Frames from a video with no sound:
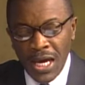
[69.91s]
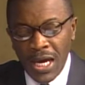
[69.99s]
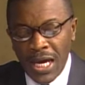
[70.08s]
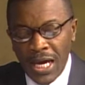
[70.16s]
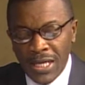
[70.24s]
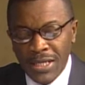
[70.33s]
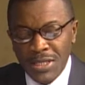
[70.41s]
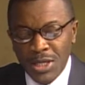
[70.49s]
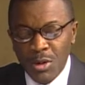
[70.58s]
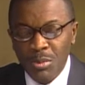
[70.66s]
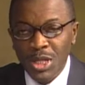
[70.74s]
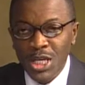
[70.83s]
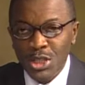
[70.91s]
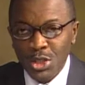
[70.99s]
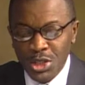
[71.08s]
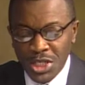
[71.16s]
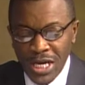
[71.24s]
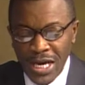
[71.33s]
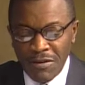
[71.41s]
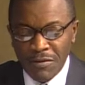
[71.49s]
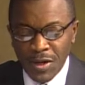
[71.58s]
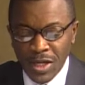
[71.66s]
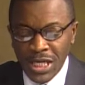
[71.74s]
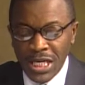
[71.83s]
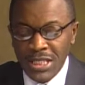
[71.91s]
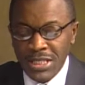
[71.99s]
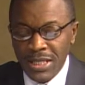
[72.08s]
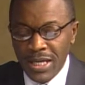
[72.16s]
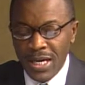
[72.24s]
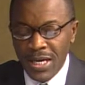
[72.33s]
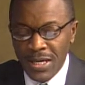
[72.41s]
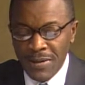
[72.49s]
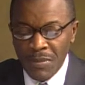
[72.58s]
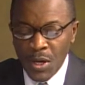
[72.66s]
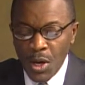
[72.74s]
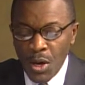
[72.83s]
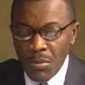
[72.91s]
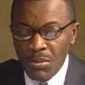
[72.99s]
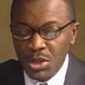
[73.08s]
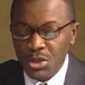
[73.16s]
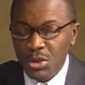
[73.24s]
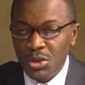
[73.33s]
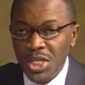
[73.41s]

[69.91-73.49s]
And it's our pleasure to have our guest today, Mr.